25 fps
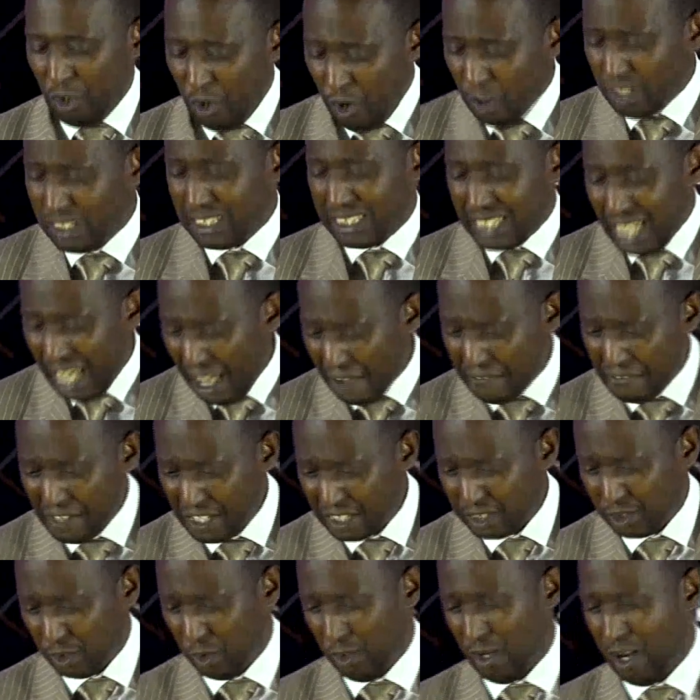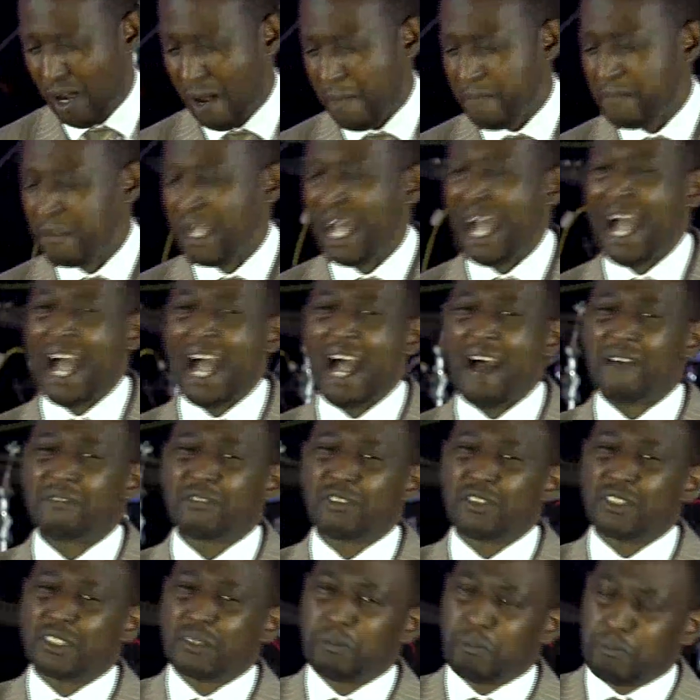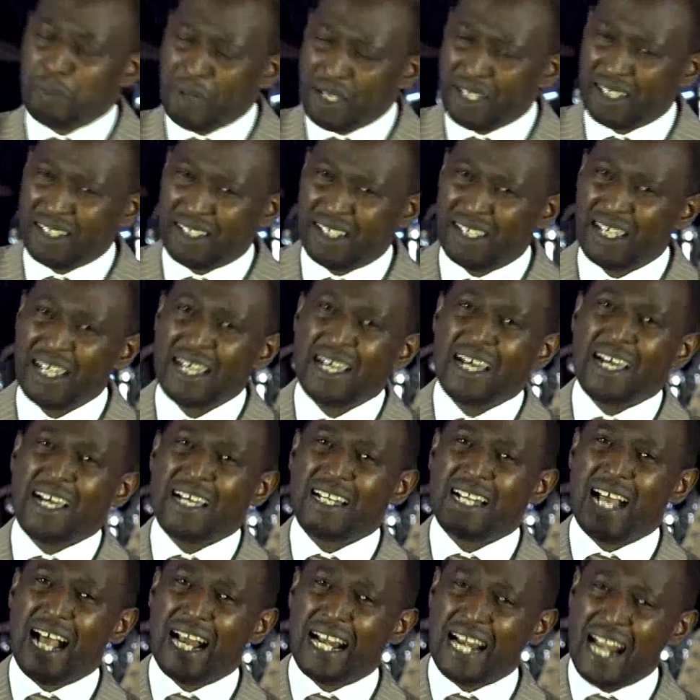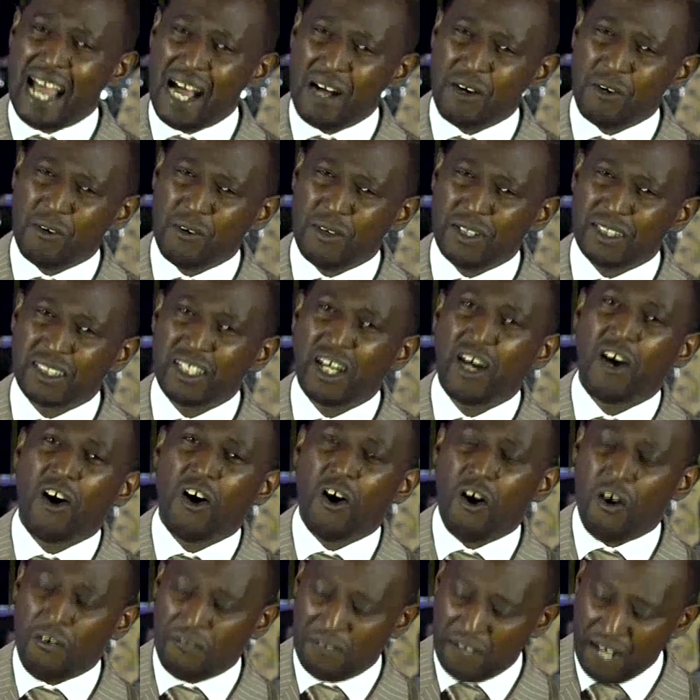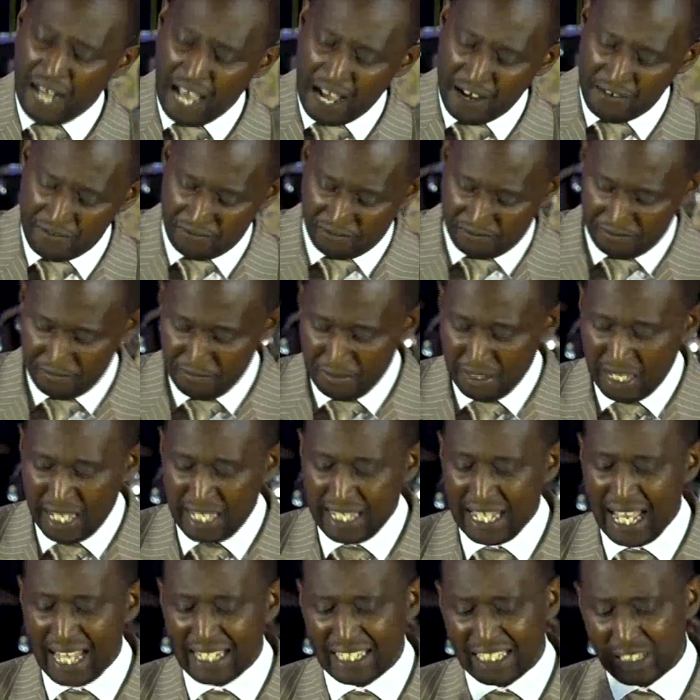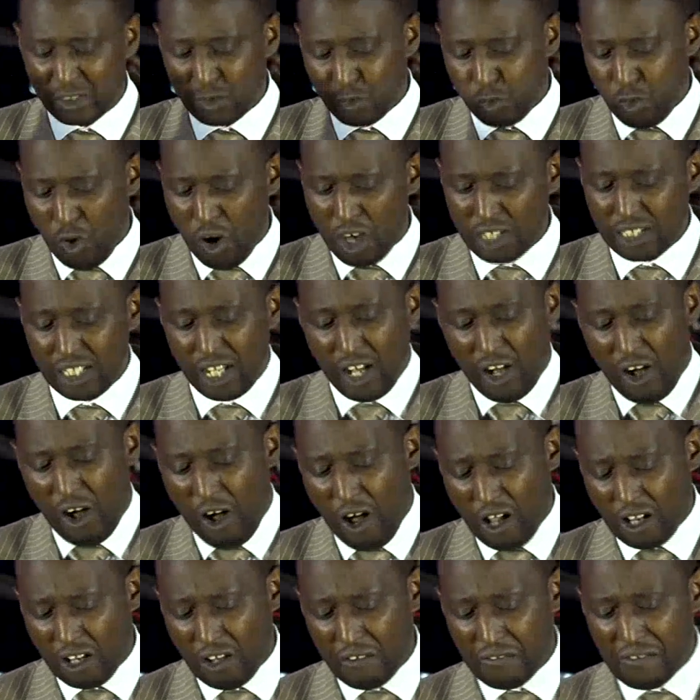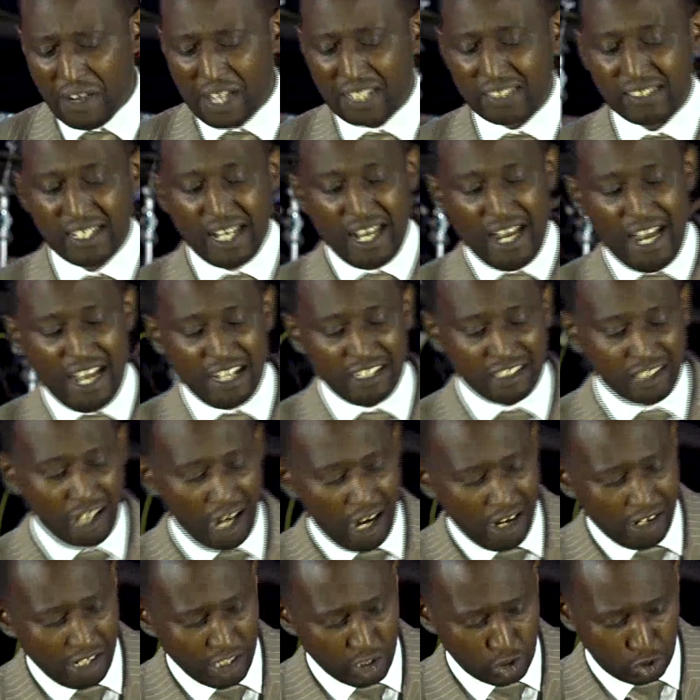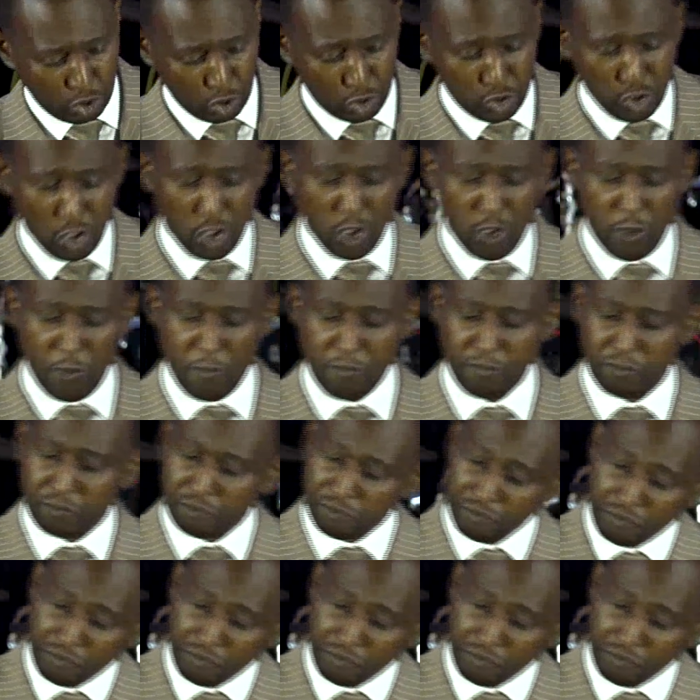good service to her, I have to speak in her language of love. And that is what all of us are encouraged to do.